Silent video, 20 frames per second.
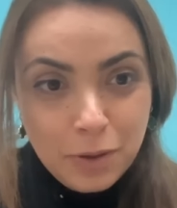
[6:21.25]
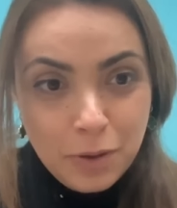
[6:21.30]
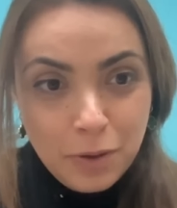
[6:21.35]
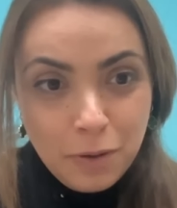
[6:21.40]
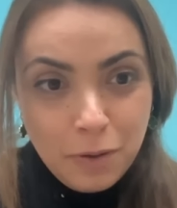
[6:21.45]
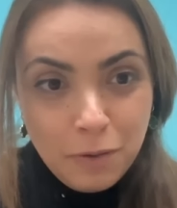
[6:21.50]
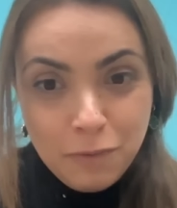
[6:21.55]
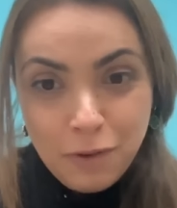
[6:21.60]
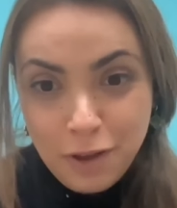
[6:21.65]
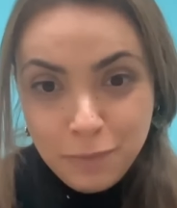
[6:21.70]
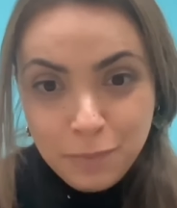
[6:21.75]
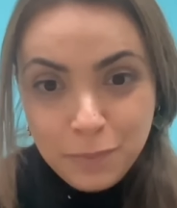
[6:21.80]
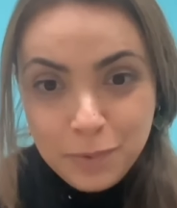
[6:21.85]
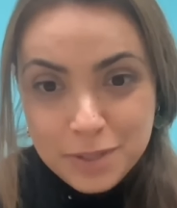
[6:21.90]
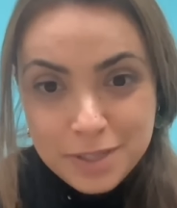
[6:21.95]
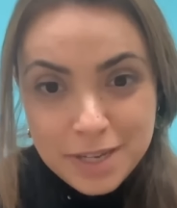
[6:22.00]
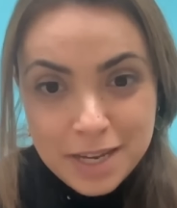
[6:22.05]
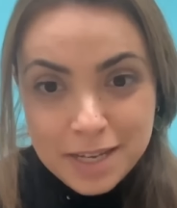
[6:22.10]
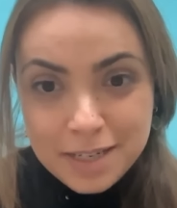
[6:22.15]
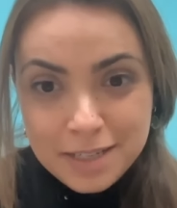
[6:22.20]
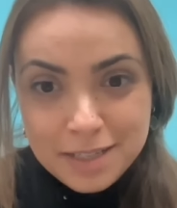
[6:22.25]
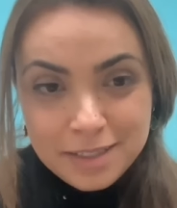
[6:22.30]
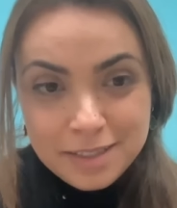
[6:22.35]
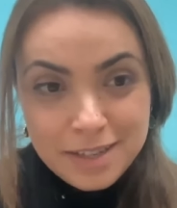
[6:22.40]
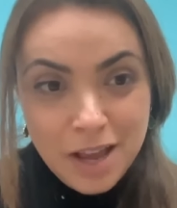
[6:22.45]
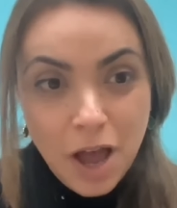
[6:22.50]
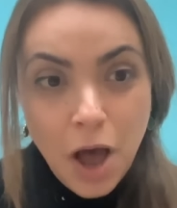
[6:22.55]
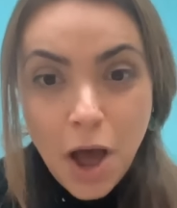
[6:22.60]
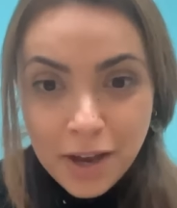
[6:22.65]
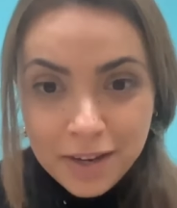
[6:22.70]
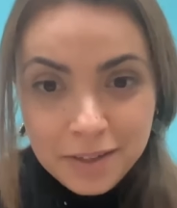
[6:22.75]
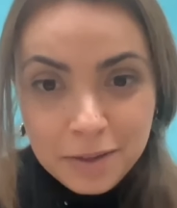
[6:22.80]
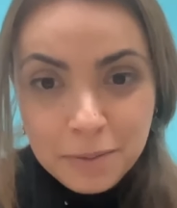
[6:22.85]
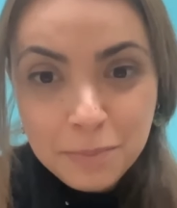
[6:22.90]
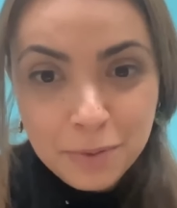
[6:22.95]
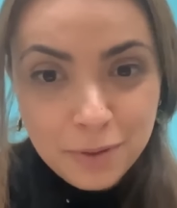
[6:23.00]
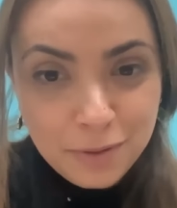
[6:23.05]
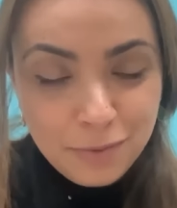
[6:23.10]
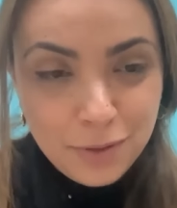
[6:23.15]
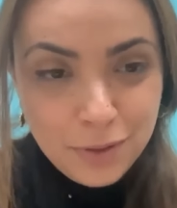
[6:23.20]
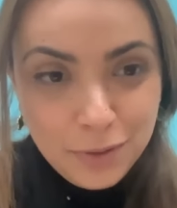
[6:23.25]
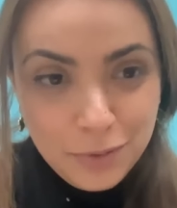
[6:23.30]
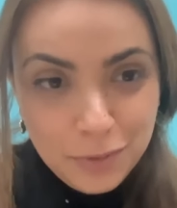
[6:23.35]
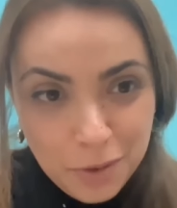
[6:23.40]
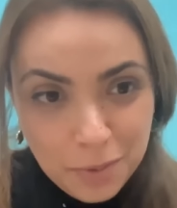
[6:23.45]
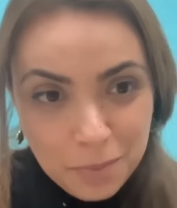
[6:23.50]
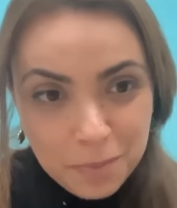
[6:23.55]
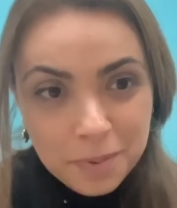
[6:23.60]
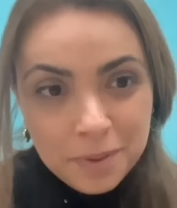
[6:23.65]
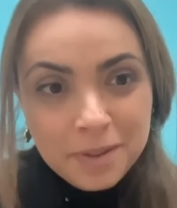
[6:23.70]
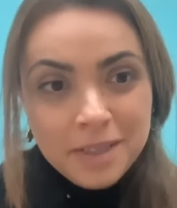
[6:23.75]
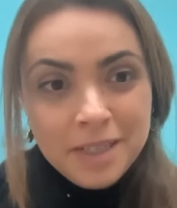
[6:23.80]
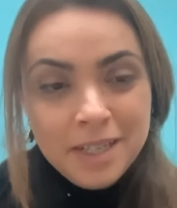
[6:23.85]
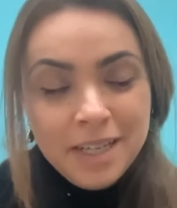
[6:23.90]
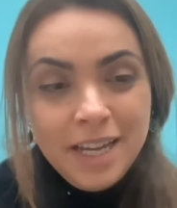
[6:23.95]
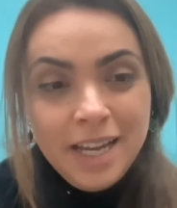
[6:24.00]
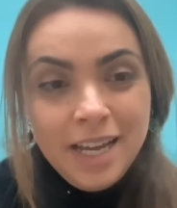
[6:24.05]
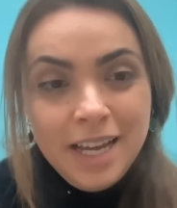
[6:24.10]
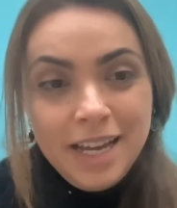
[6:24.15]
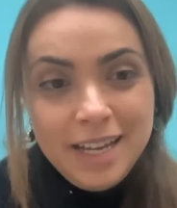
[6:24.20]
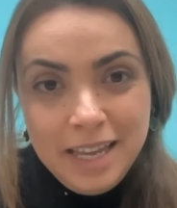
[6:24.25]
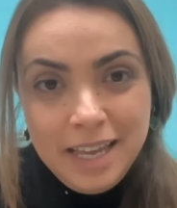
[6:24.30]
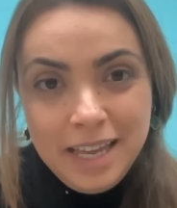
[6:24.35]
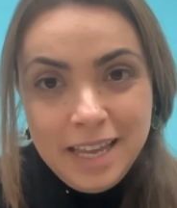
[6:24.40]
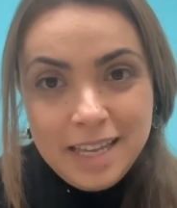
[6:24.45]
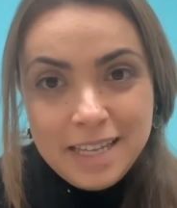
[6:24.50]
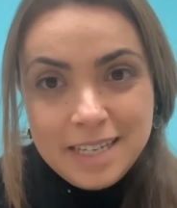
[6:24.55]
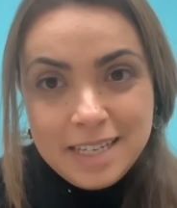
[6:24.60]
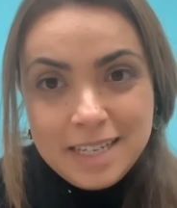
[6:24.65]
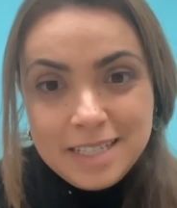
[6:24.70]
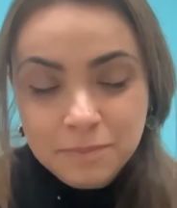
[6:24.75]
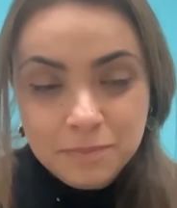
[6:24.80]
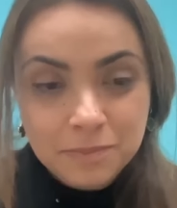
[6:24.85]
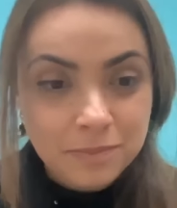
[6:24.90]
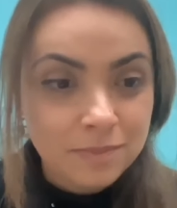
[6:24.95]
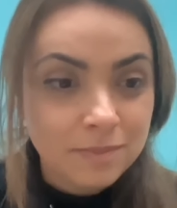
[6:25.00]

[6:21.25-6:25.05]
So 5% is a high number for Europe. And,